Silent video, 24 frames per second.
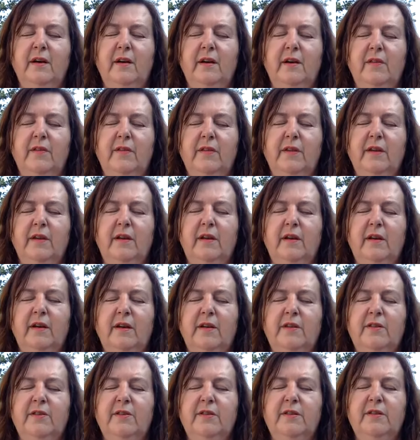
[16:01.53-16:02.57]
And the light
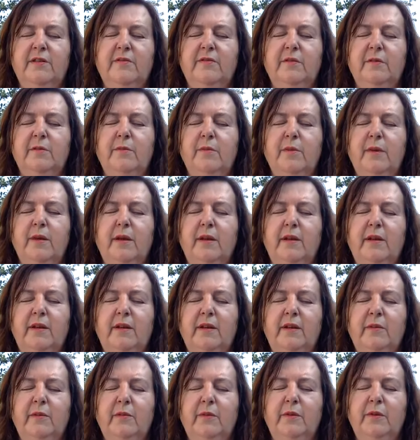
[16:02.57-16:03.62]
just
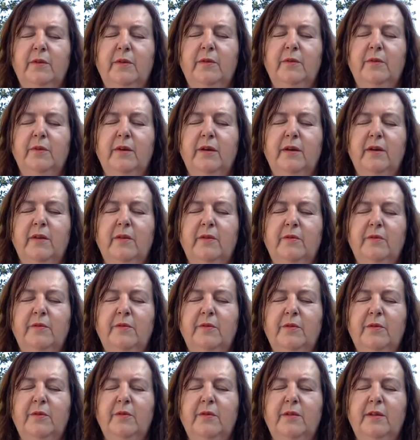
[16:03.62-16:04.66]
remaining with you now for
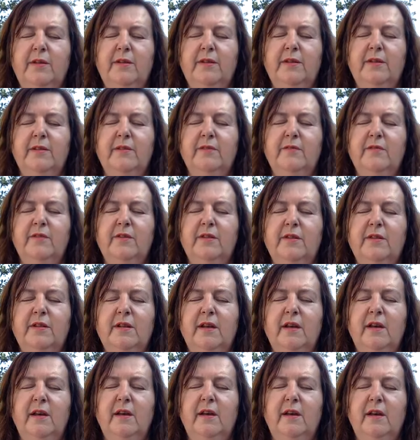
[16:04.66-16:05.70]
the rest of the
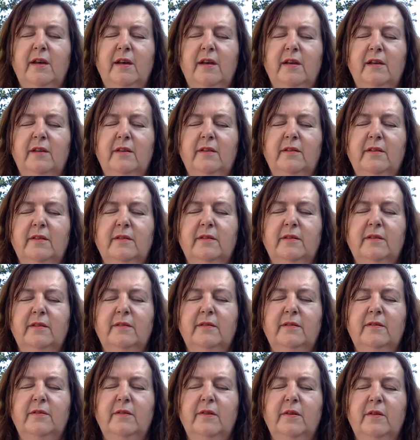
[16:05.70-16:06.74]
day and
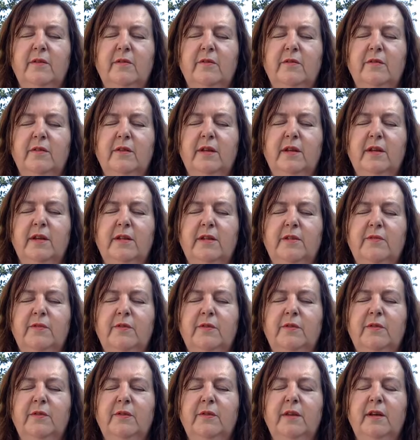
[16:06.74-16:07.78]
over the next
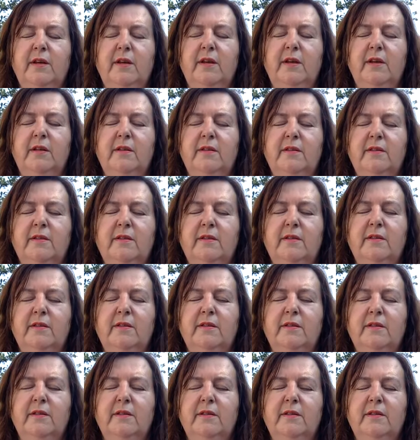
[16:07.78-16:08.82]
few
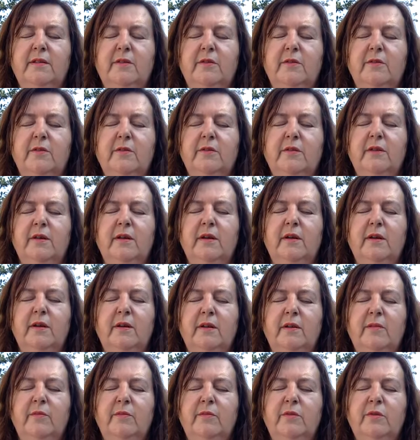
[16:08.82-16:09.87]
days. It's a good
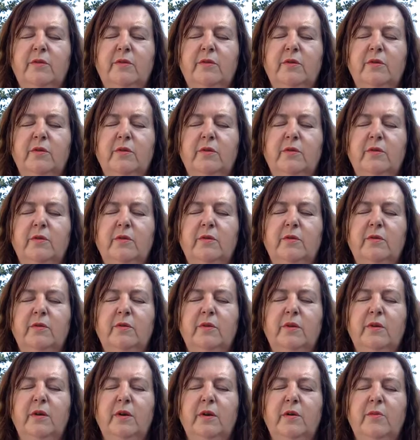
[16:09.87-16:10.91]
time to
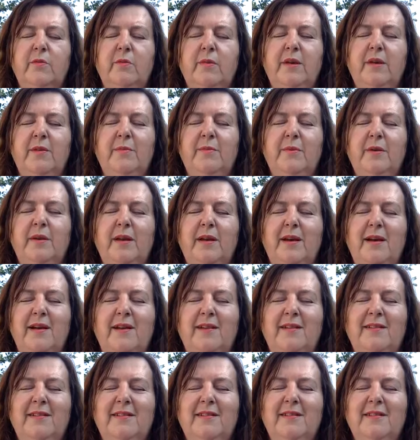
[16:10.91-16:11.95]
make
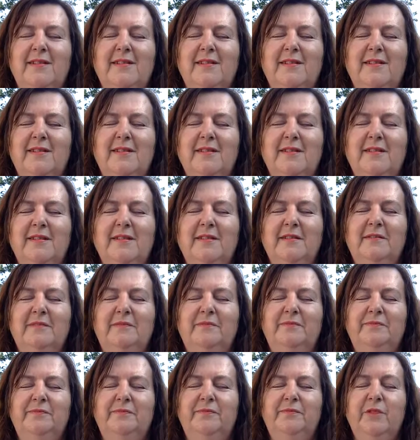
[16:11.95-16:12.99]
plans,
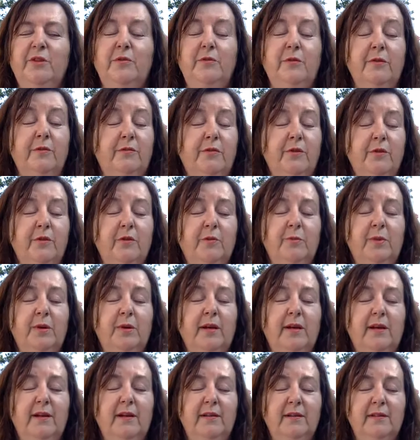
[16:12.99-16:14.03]
to review
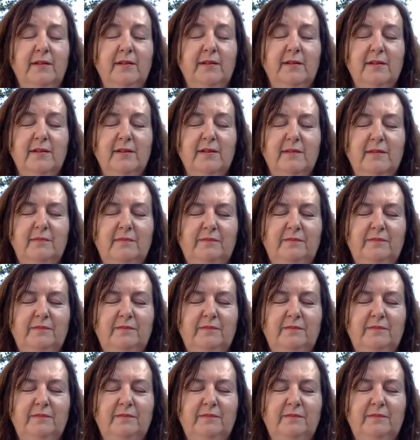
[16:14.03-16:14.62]
plans,